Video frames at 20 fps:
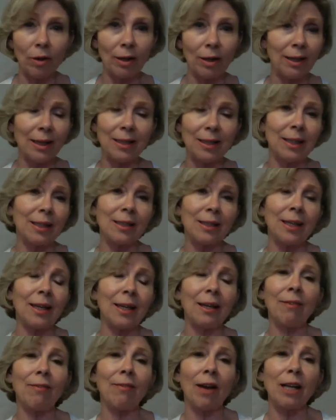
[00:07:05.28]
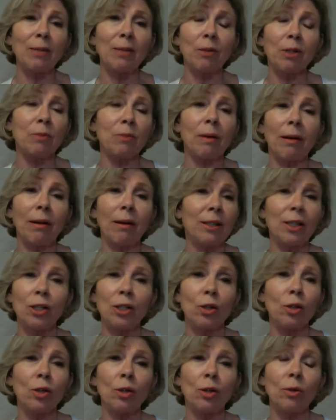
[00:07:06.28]
it is that signifies prosperity
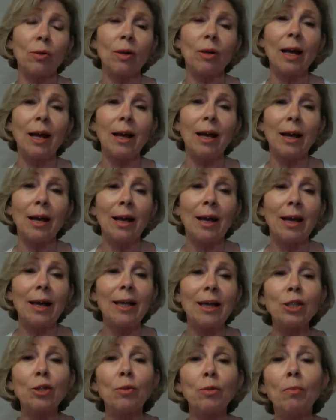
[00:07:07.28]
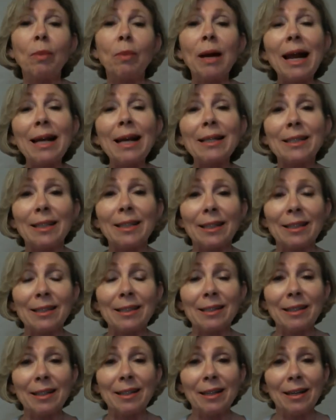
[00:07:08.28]
to you, is to bless
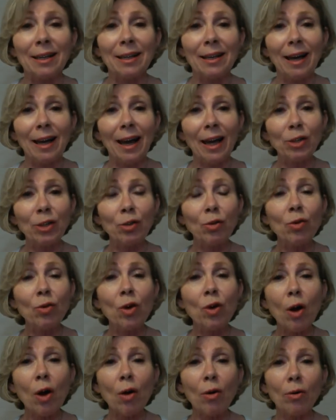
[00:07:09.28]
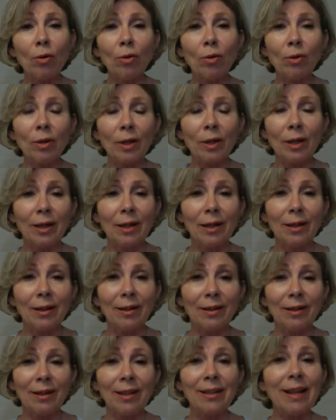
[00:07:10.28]
it and to know
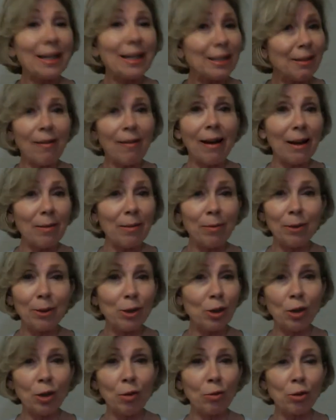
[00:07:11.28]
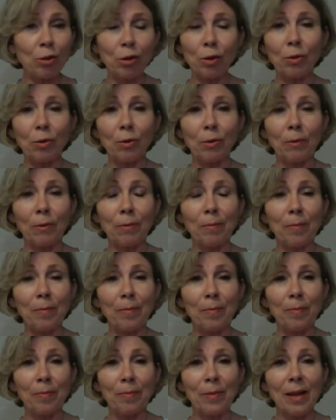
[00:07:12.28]
that that's available to you too.
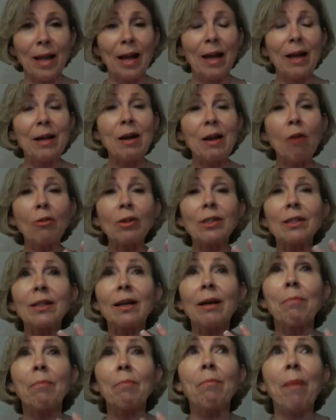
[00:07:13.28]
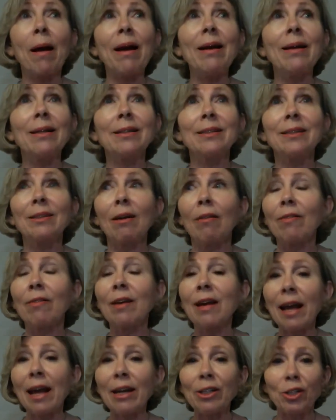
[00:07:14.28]
Notice the abundance of
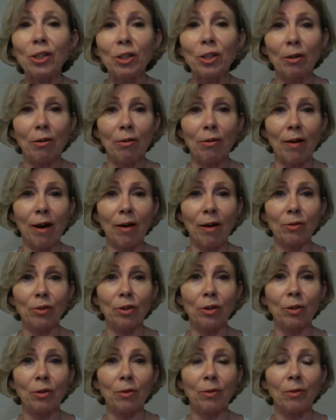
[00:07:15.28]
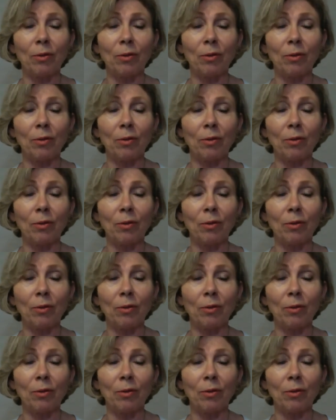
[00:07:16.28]
nature around you.